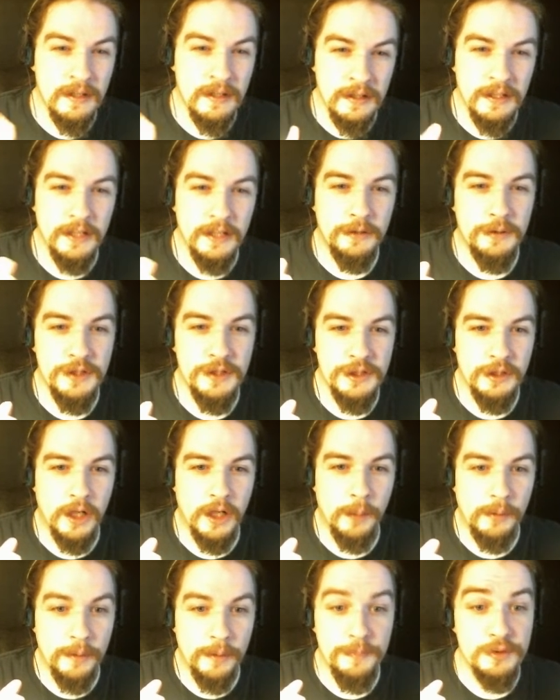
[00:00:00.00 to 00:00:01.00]
increase your
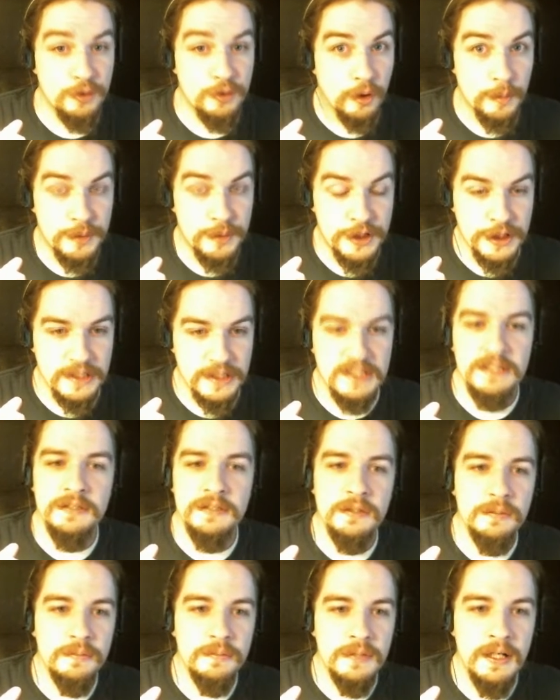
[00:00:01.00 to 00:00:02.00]
armor absorption,
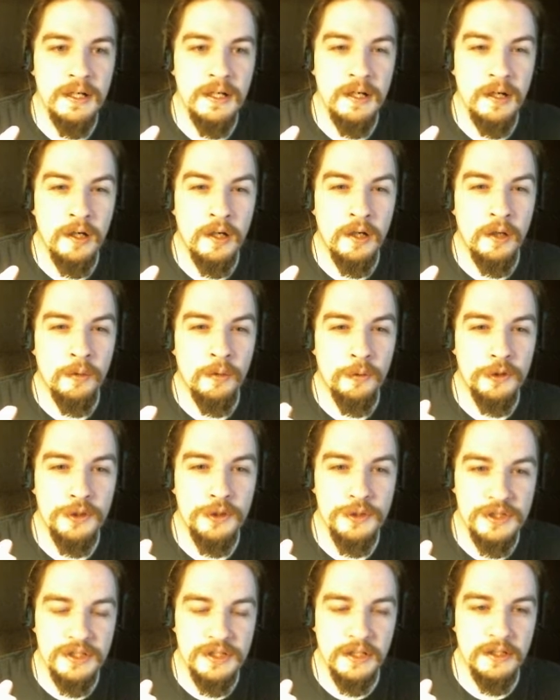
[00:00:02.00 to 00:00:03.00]

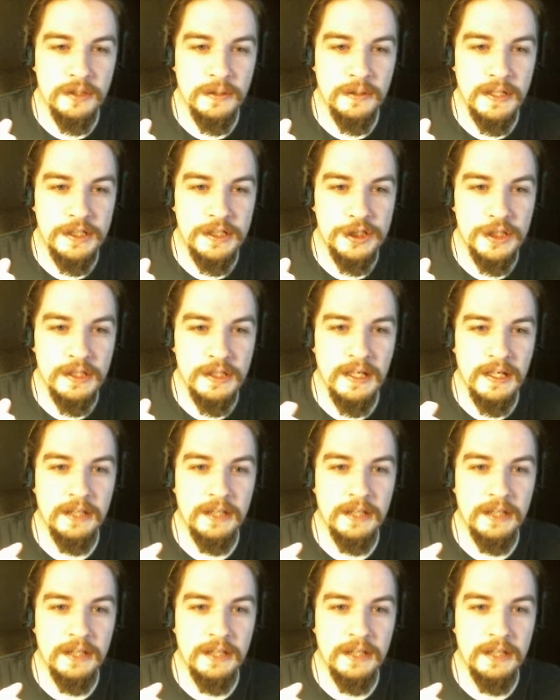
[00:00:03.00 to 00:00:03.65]
reduce stun duration,